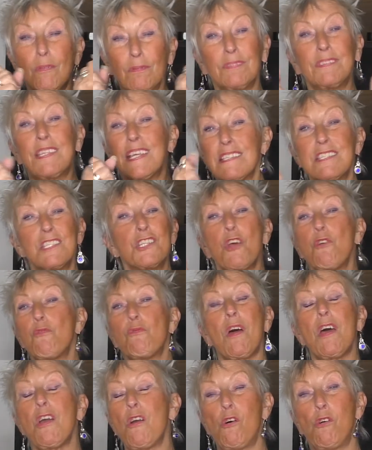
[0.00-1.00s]
there's no
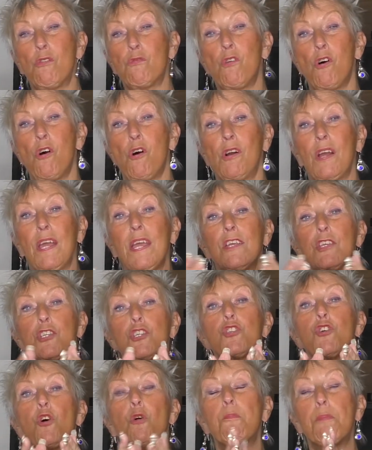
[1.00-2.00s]
right or wrong,
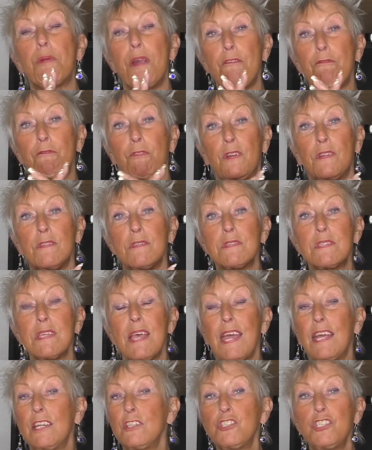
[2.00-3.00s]
it's your preference,
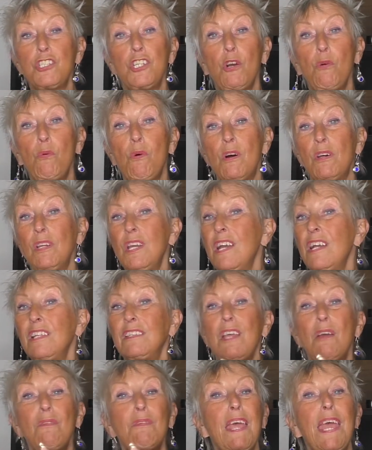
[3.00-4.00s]
and you know what,
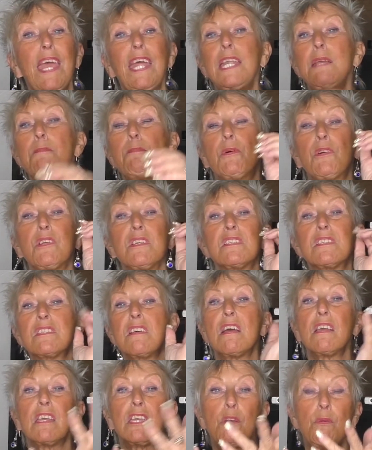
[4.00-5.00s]
don't let anybody
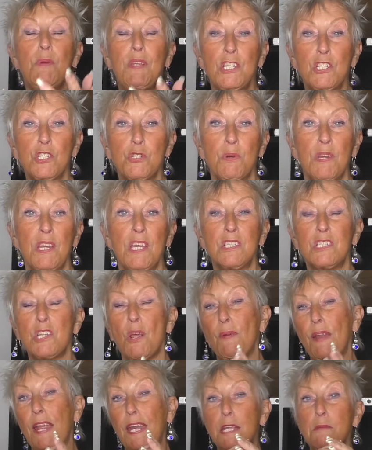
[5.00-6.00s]
psych you into it,
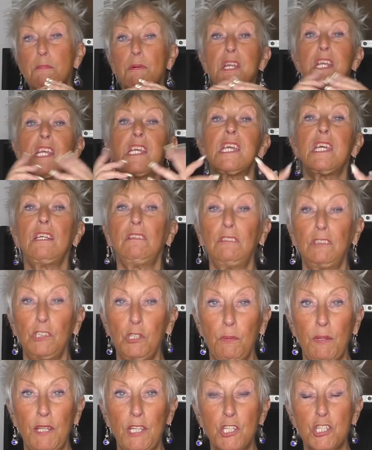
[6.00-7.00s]
don't let anybody guilt
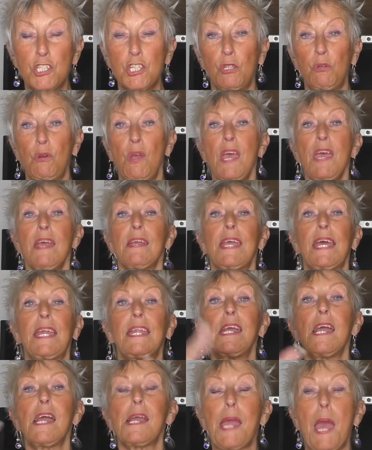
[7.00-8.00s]
you into
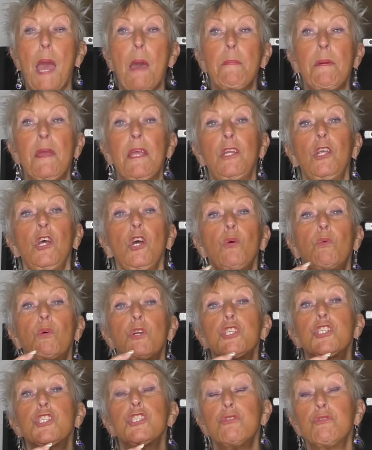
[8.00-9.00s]
getting a cabin
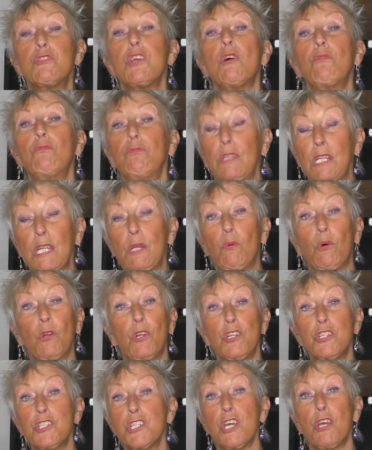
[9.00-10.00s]
which you don't really want
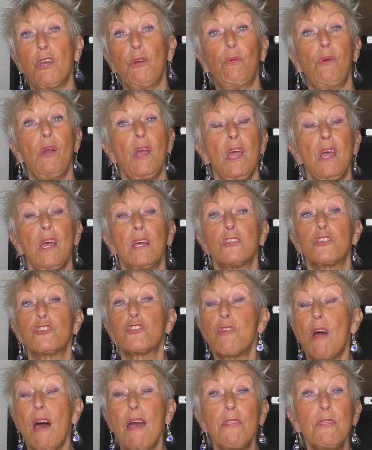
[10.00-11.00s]
to do.
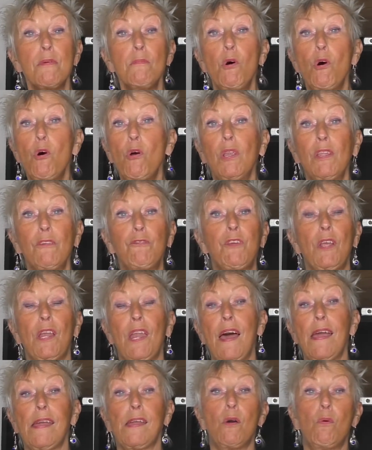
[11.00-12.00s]
Try them all if you
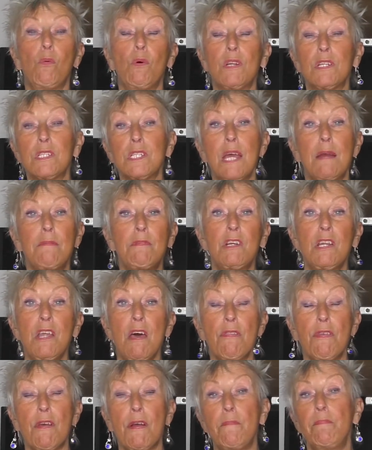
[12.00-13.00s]
like at one time or
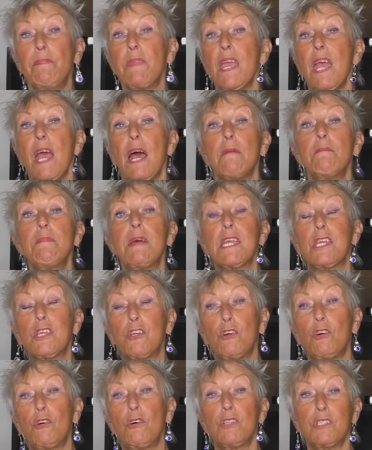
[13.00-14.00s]
another and make
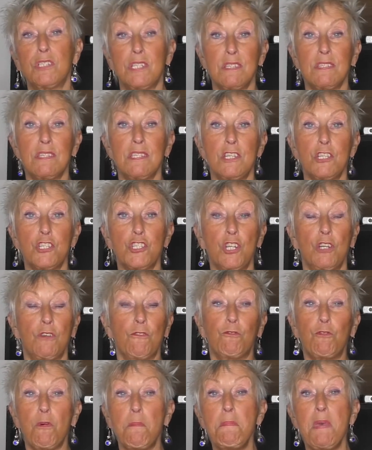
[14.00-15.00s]
your decision.
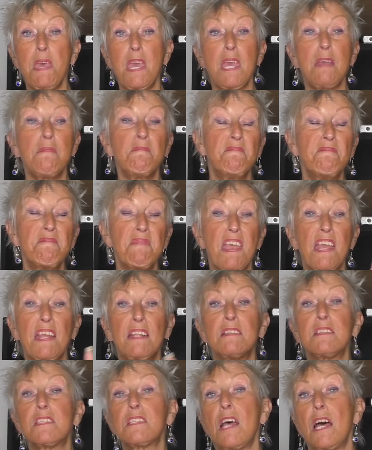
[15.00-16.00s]
For me,
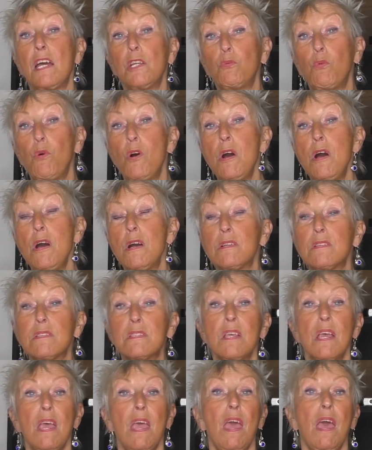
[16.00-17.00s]
inside
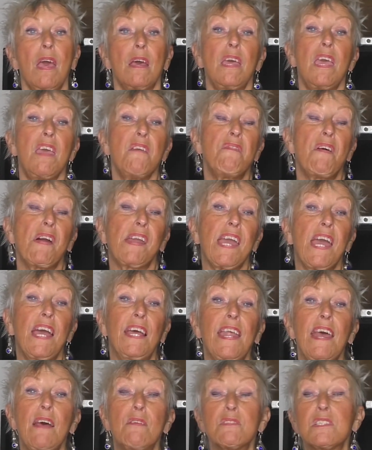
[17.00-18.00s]
works. If I get
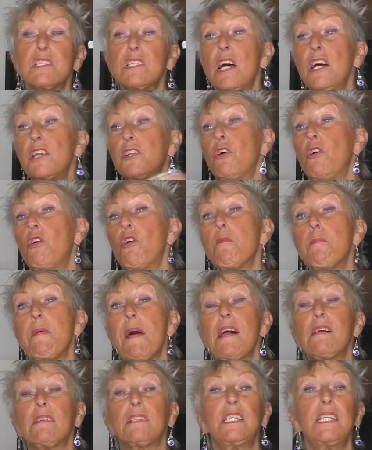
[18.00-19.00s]
an outside or a
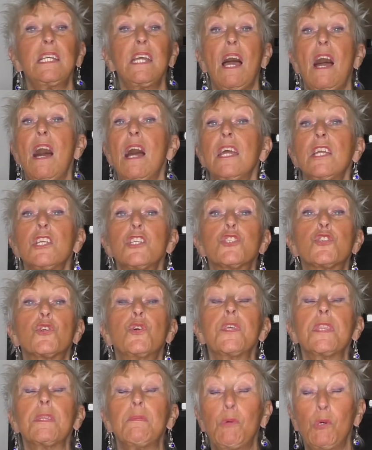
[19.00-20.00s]
balcony, I
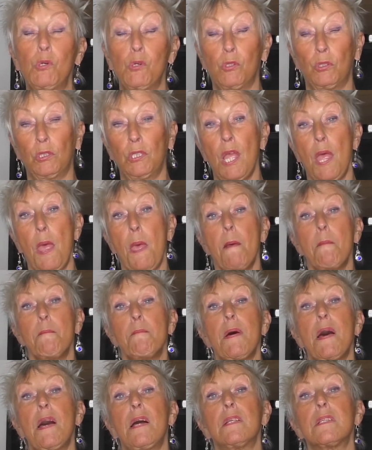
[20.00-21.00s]
enjoy them all,
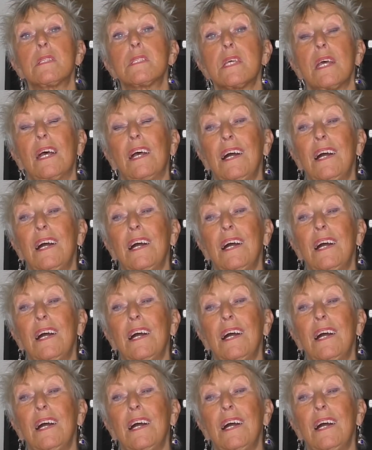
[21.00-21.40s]
but